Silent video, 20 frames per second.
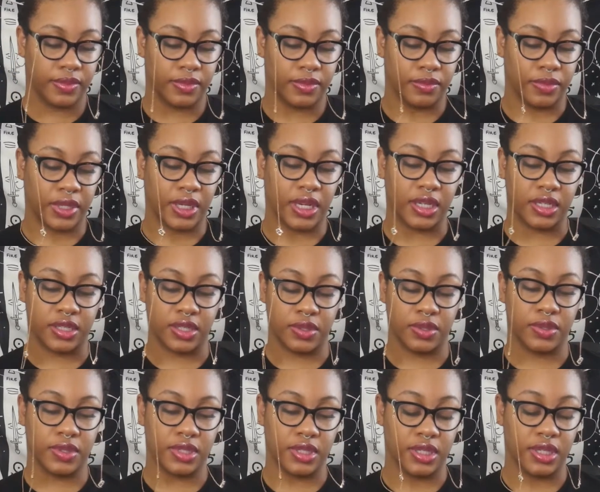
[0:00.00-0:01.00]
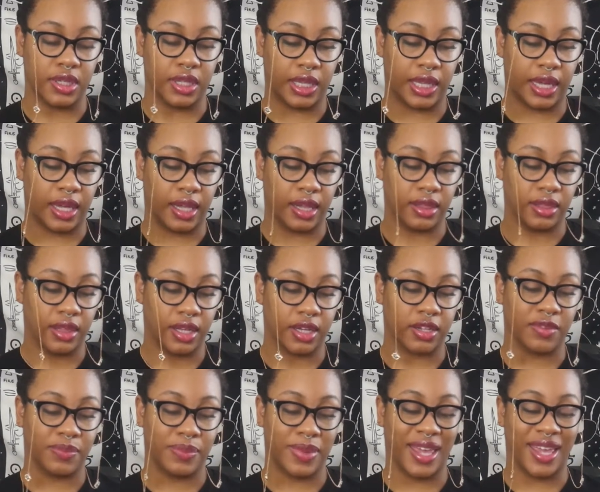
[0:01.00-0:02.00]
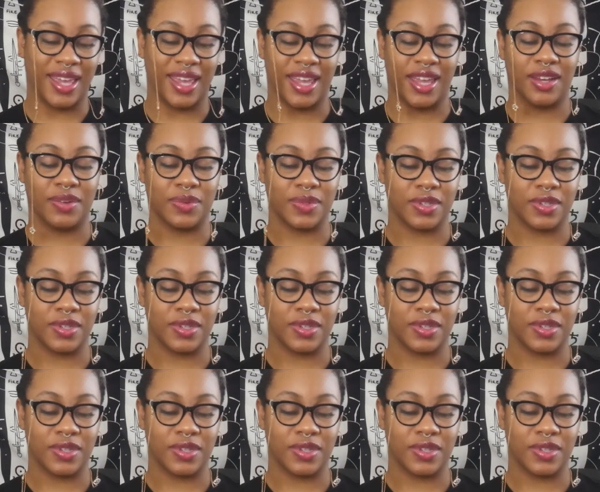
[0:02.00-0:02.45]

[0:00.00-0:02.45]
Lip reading: But I do see that a lot of pain